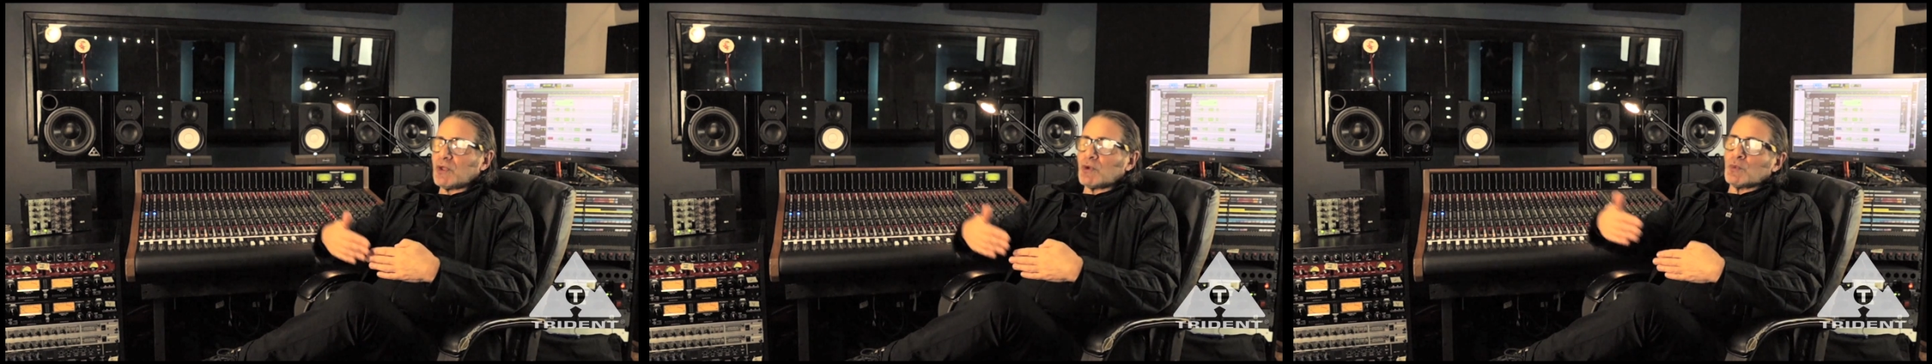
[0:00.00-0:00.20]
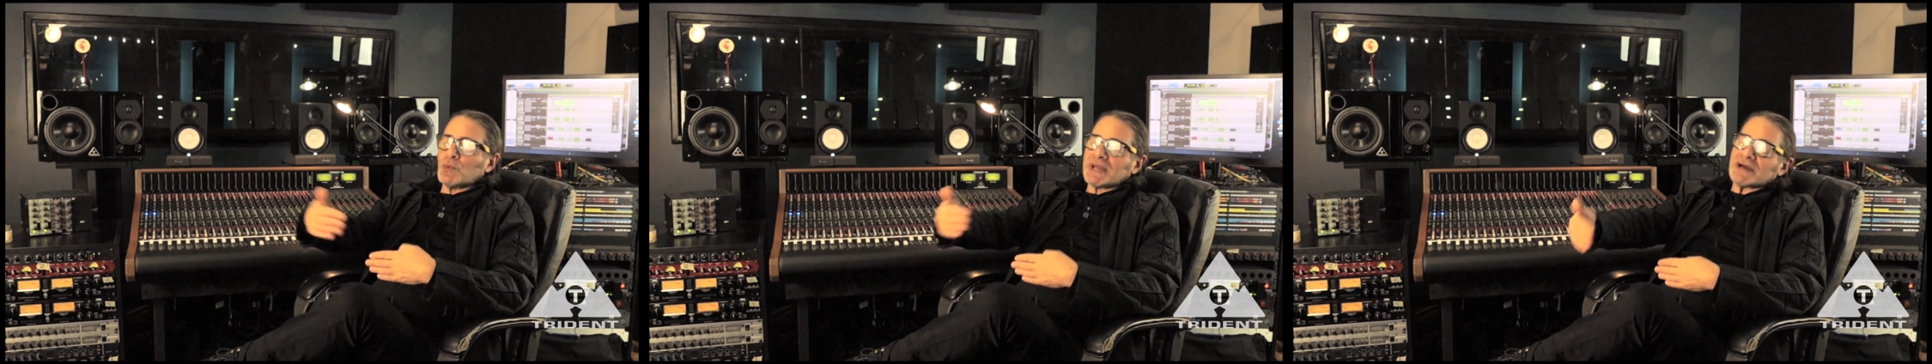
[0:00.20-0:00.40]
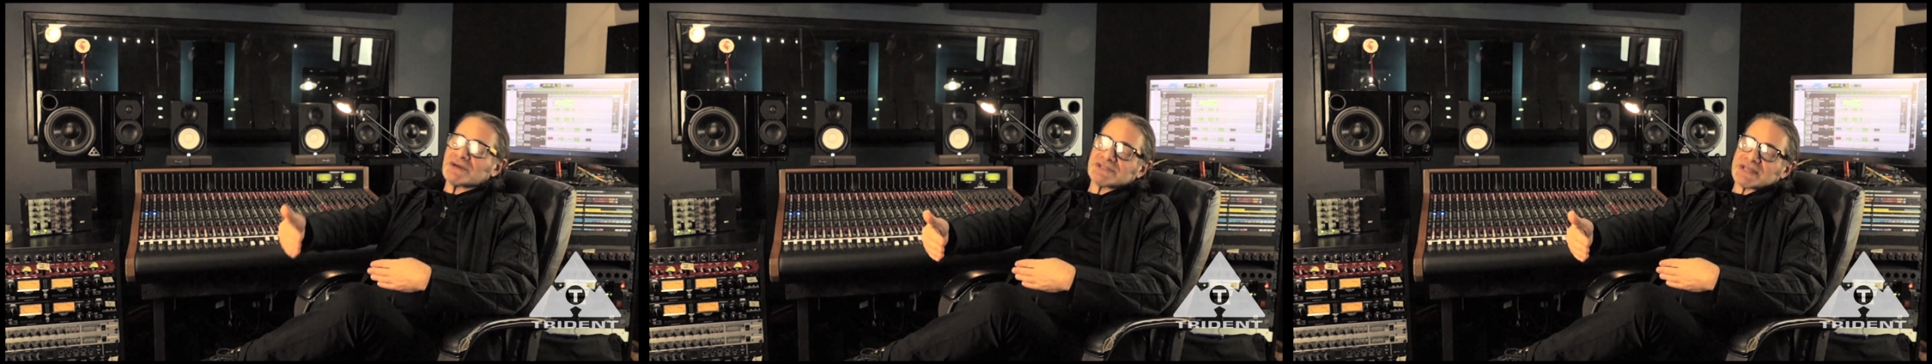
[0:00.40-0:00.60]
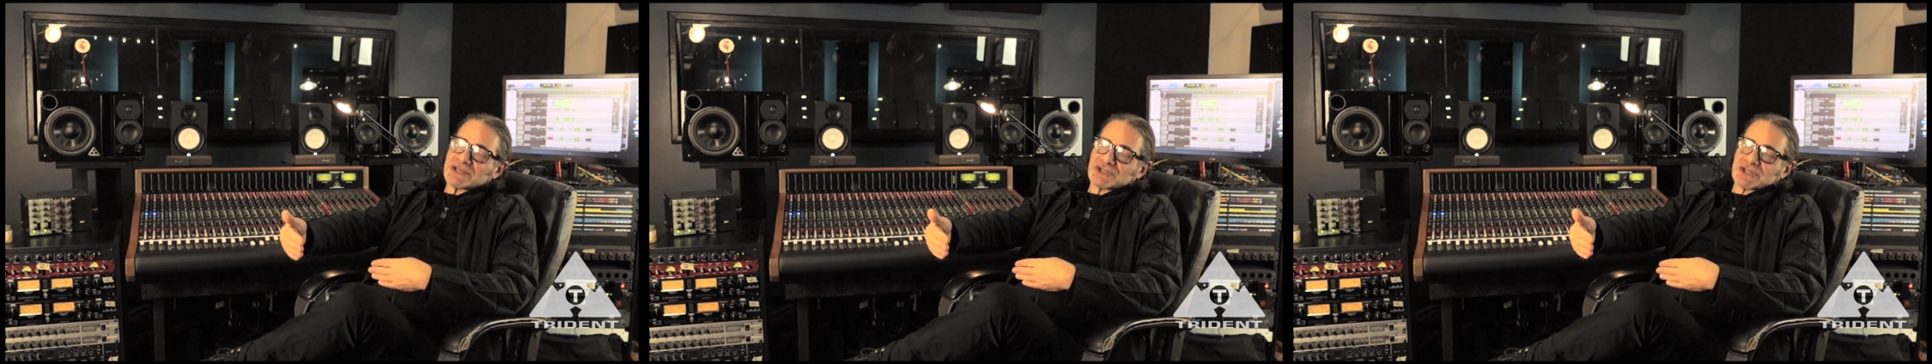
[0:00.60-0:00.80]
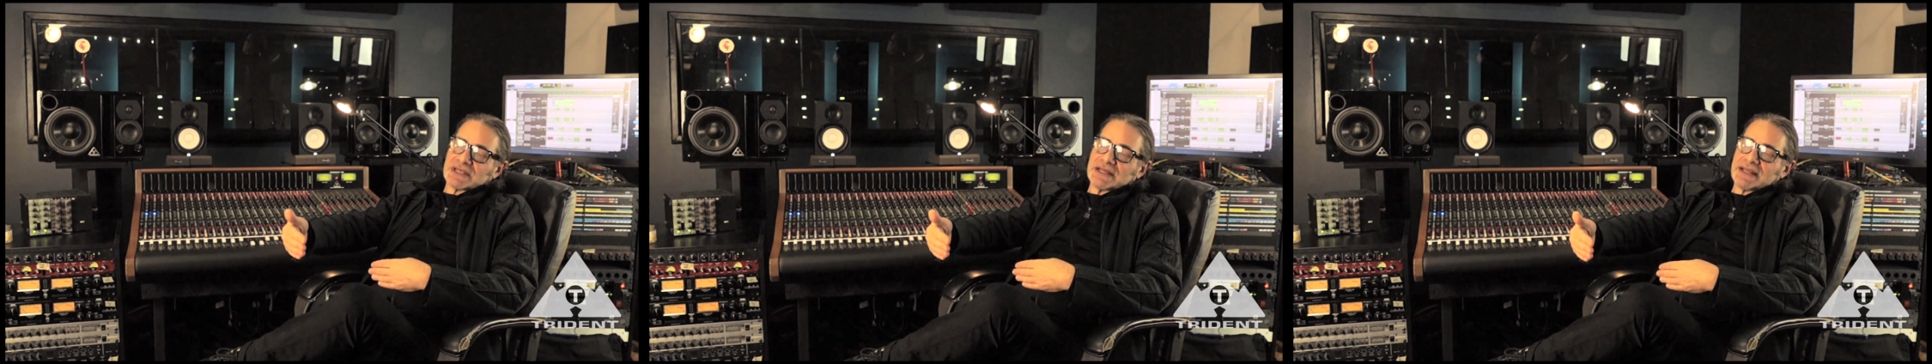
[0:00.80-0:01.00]
when I was
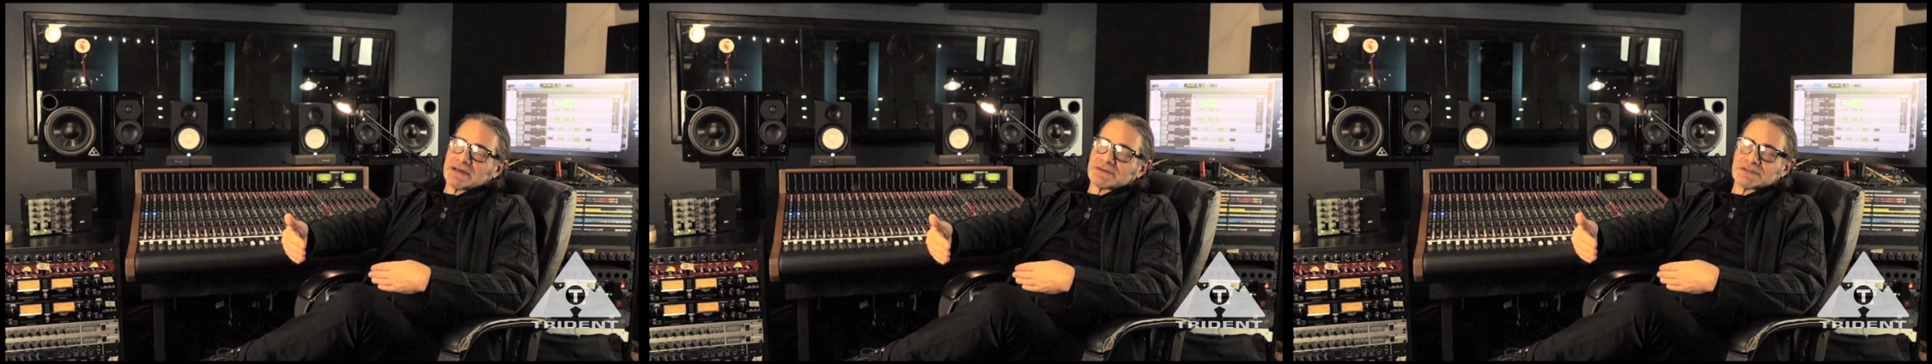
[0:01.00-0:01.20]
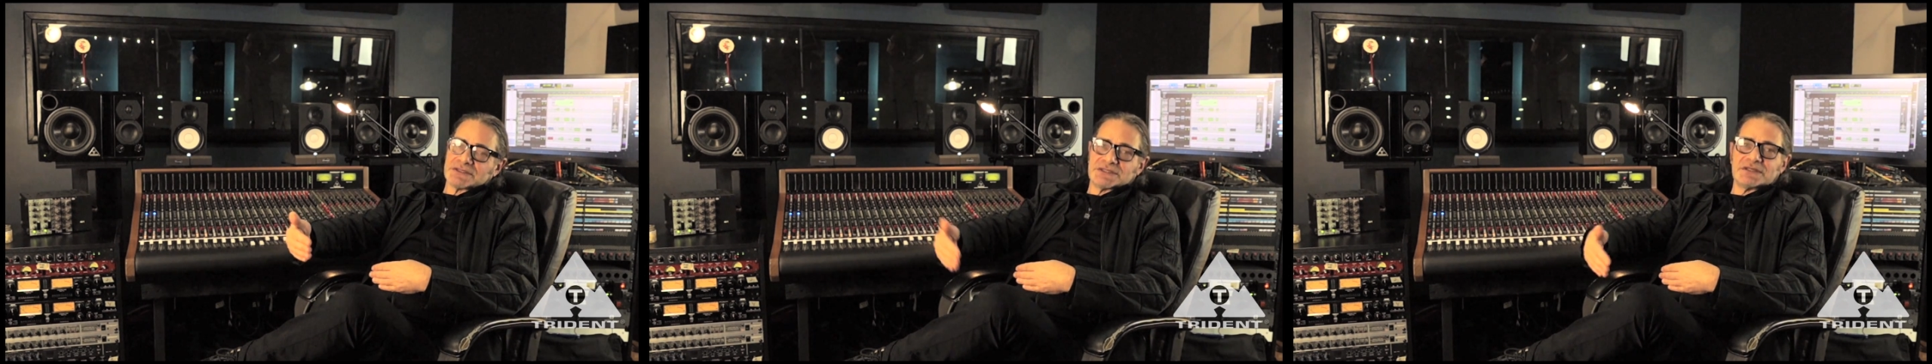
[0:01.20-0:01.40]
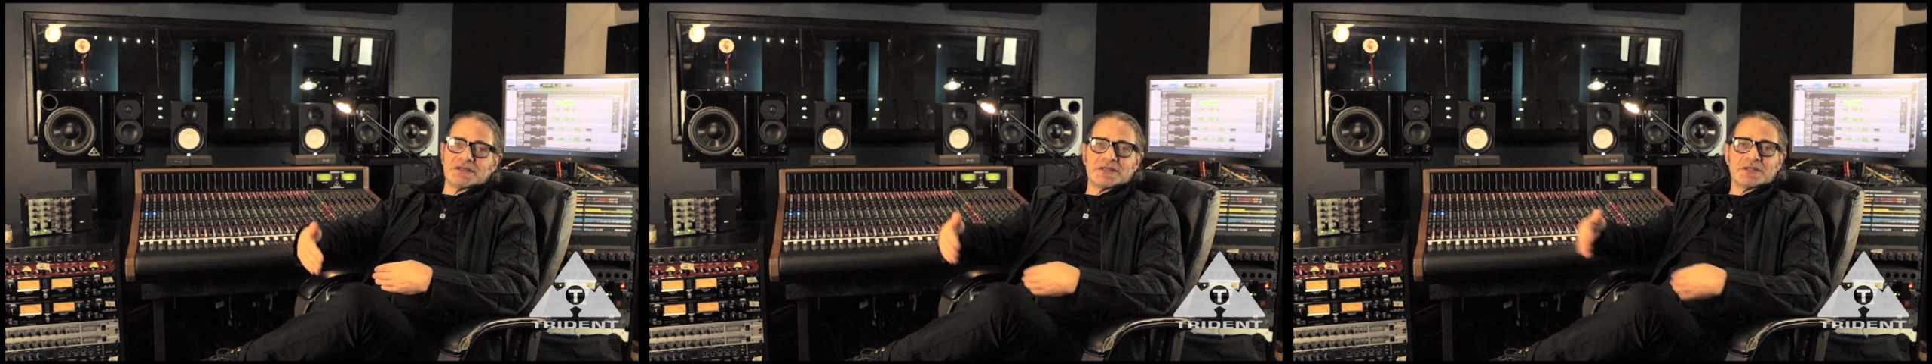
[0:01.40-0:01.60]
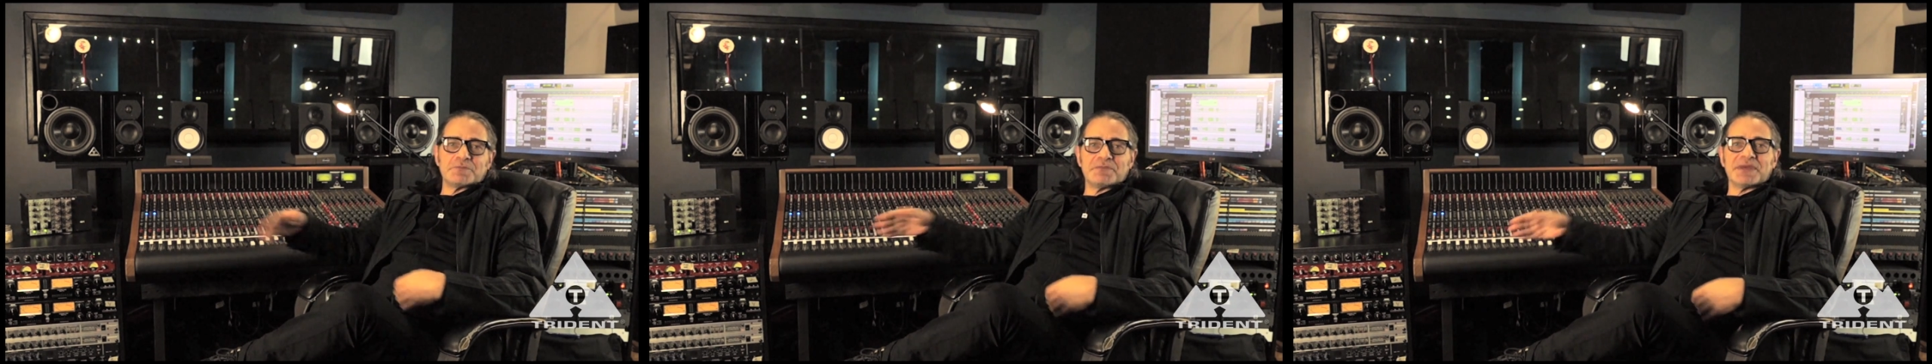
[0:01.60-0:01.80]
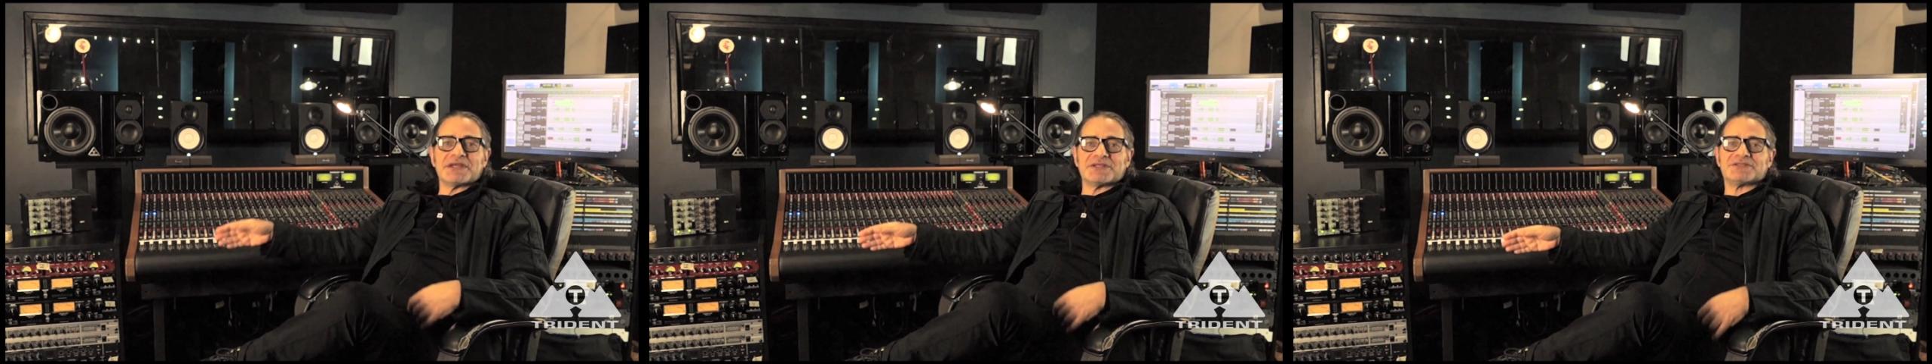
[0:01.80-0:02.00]
actually allowed to sit at
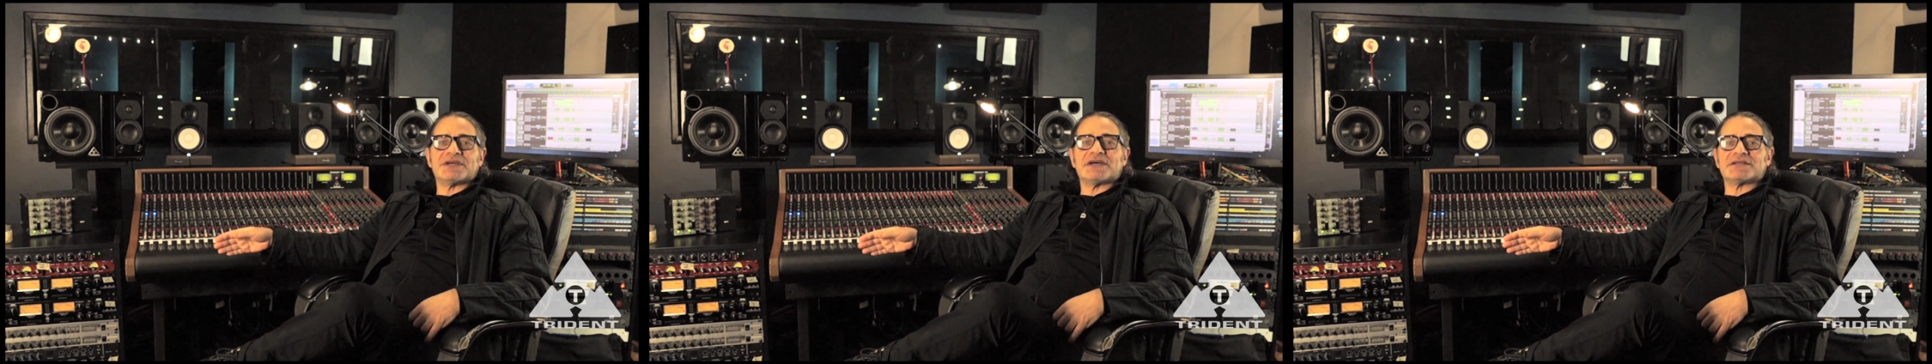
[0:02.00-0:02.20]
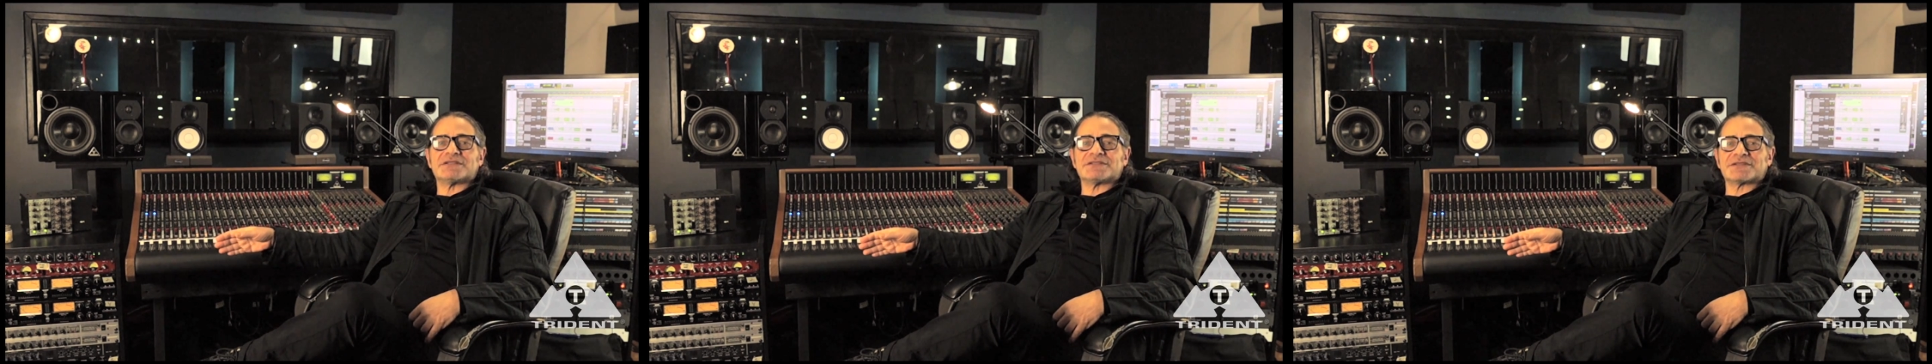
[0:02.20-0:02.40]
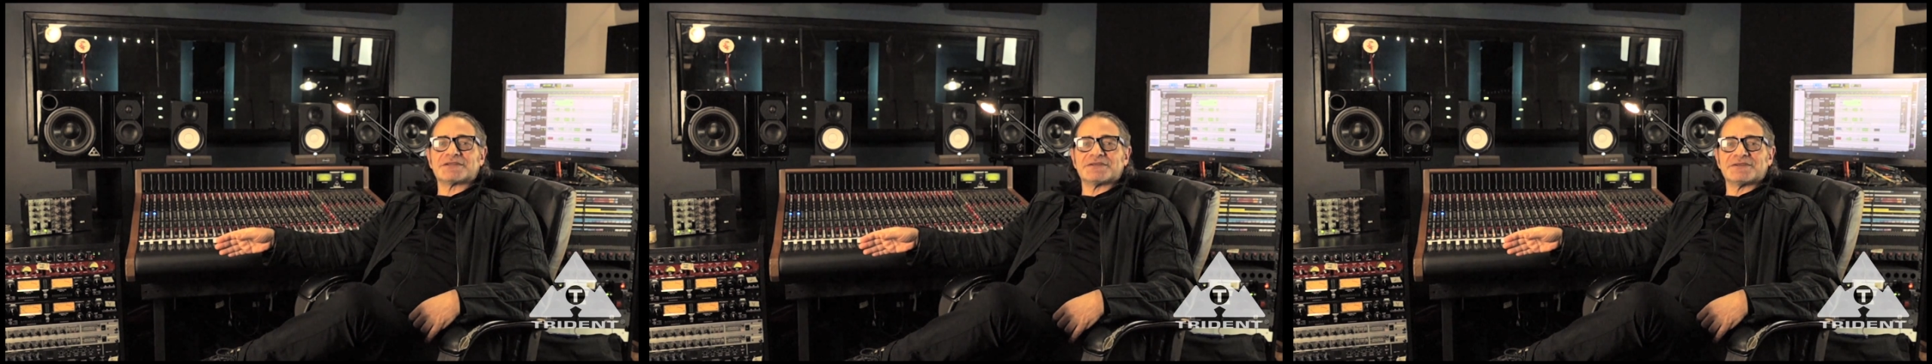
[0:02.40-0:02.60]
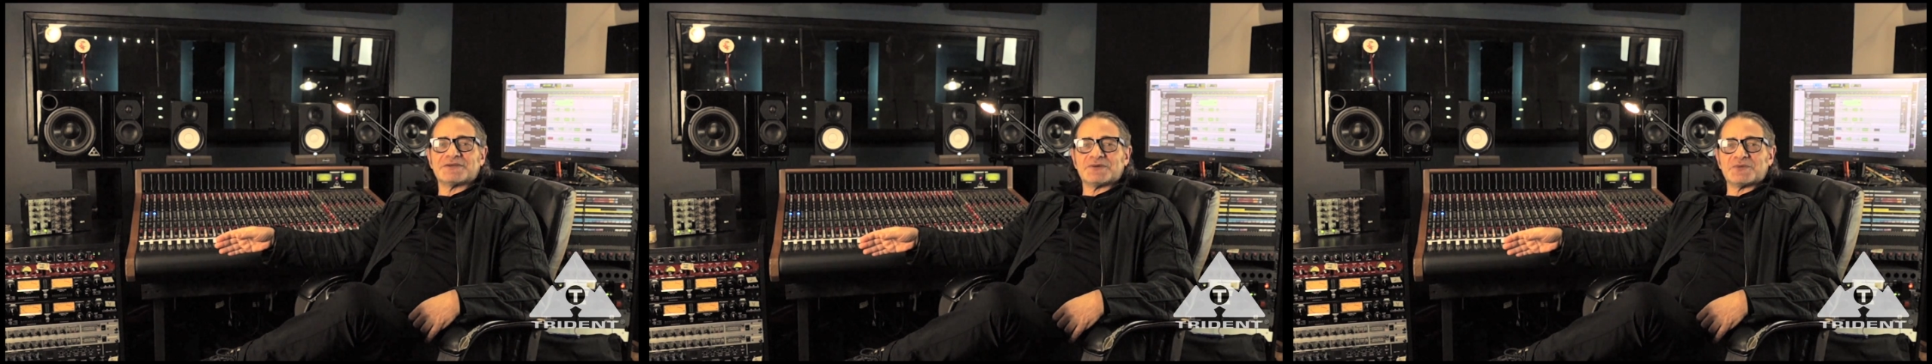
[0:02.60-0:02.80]
the big desk